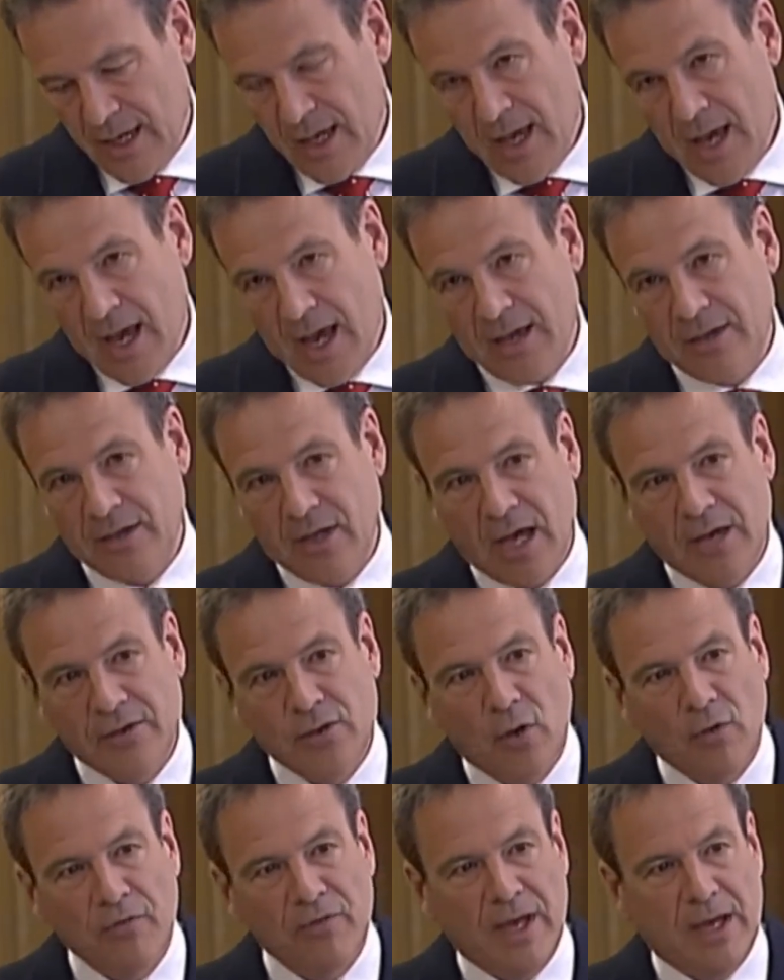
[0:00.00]
And
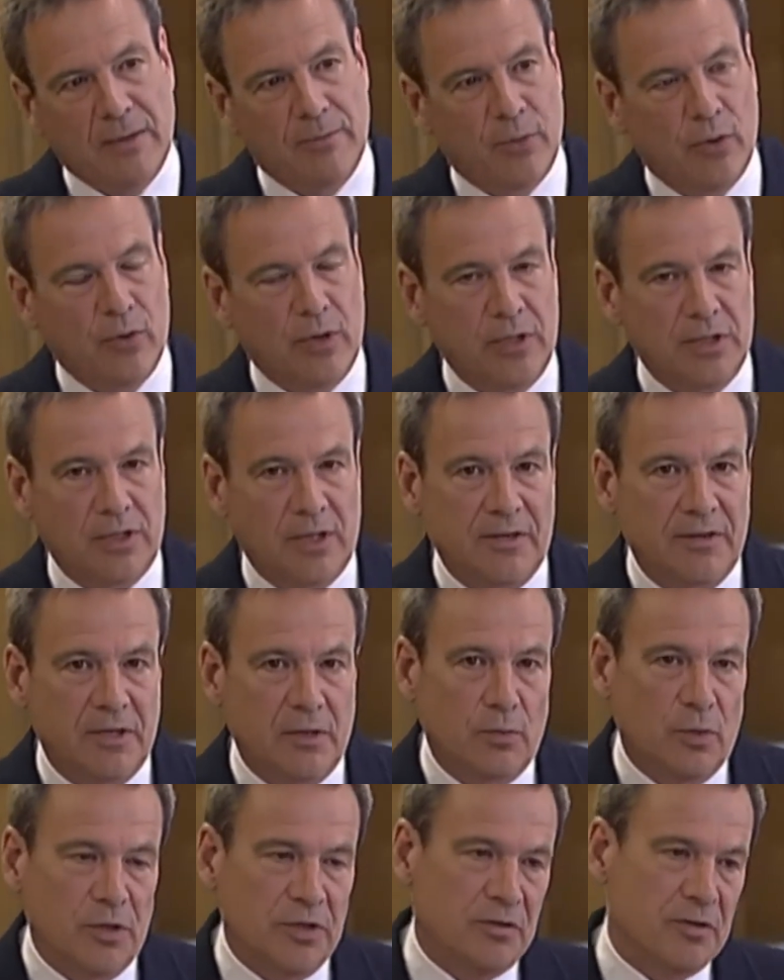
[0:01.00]
on that point, I think
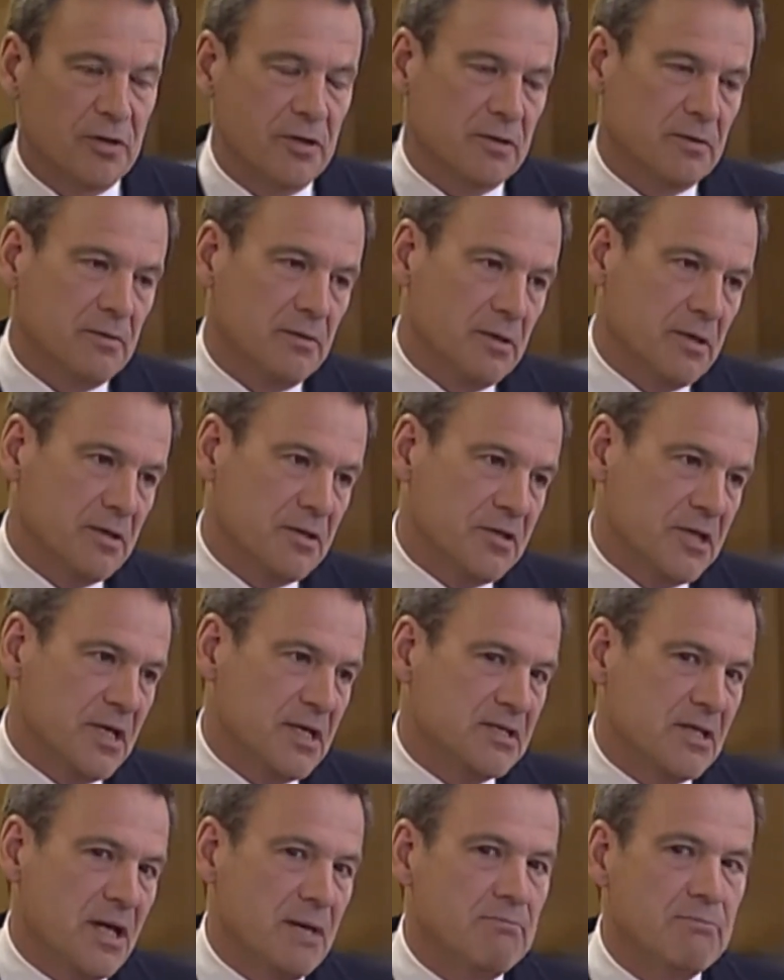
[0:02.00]
one of the things
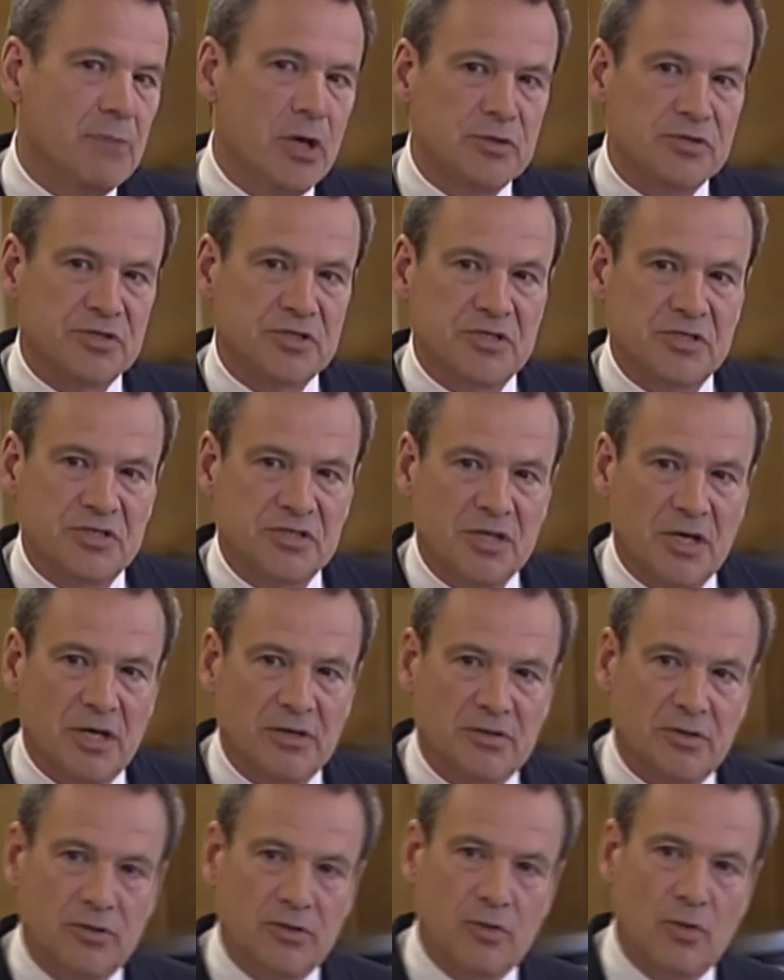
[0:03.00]
I'm most concerned to
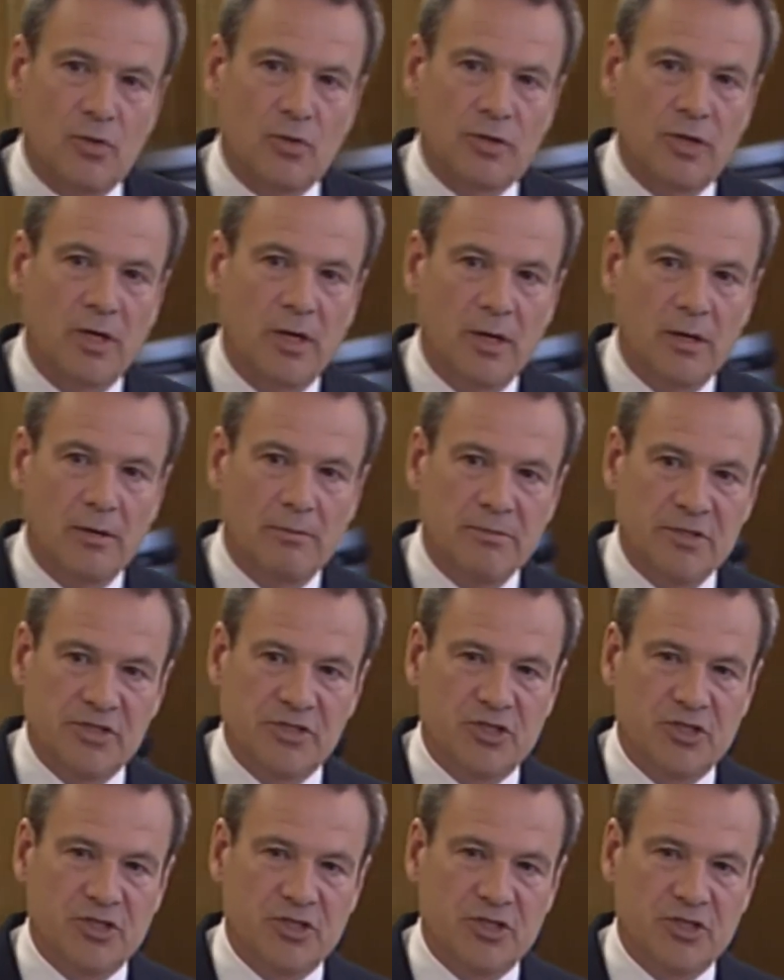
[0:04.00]
talk, Mr.